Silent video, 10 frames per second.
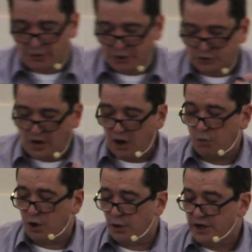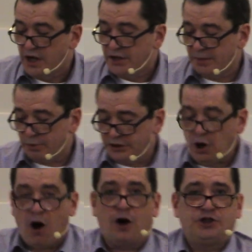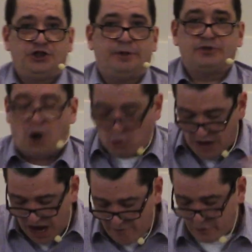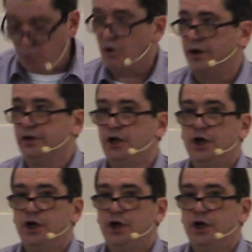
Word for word: on this fallen world that brings hardships on everyone.